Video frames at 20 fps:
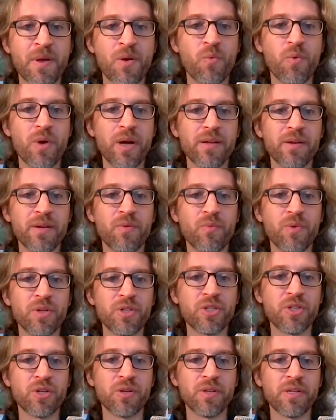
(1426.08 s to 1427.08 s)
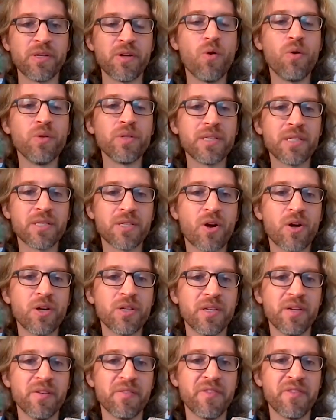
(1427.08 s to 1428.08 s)
Wholeness is hard
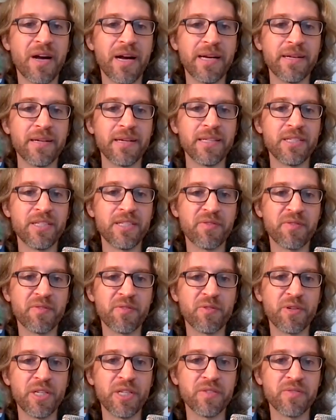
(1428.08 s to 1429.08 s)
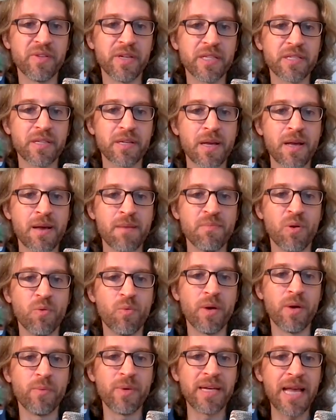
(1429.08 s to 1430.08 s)
to define. It's different for each of us. But
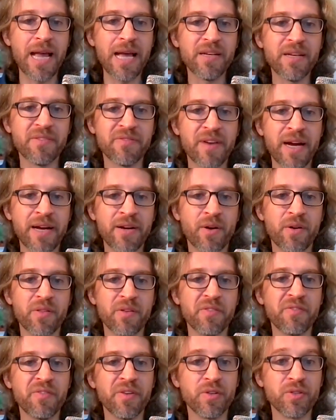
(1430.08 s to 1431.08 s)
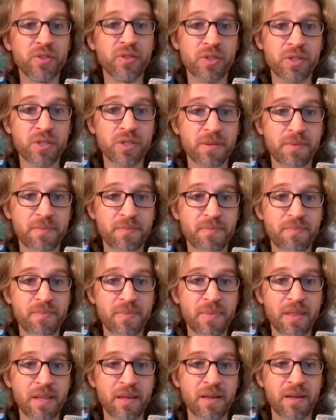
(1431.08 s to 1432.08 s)
what we can define are the filters,
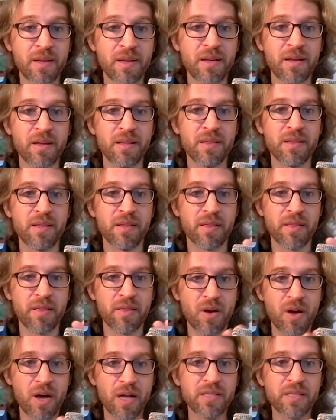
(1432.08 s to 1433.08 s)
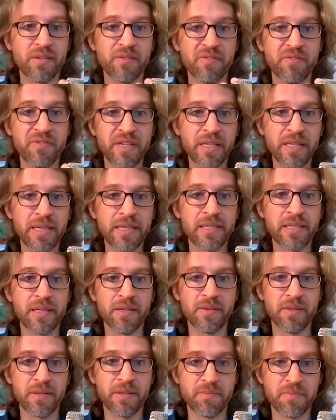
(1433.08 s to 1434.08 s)
the thoughts and feelings
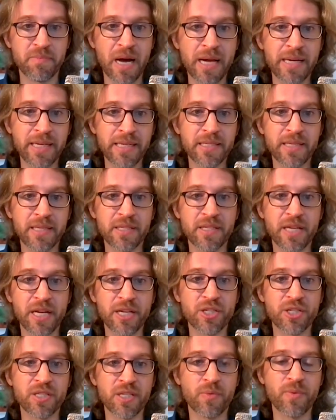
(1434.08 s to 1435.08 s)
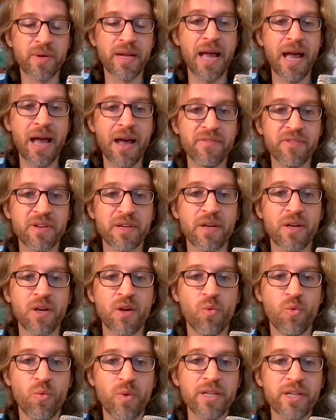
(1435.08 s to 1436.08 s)
and body sensations that we have,
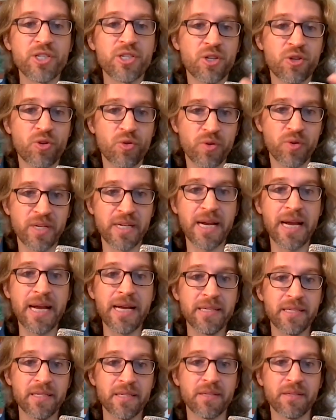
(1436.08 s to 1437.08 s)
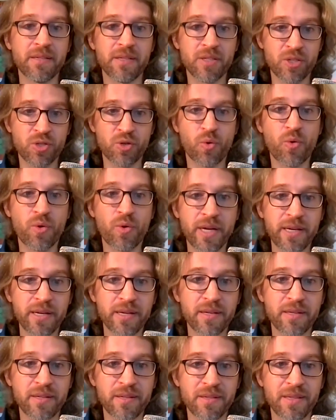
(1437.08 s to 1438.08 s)
which create the story
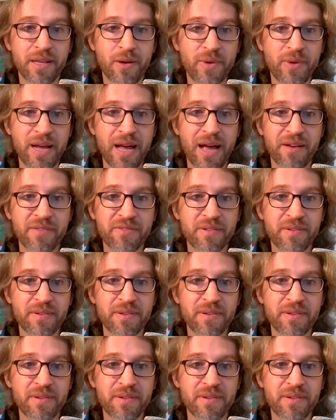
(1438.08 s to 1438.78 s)
that we have.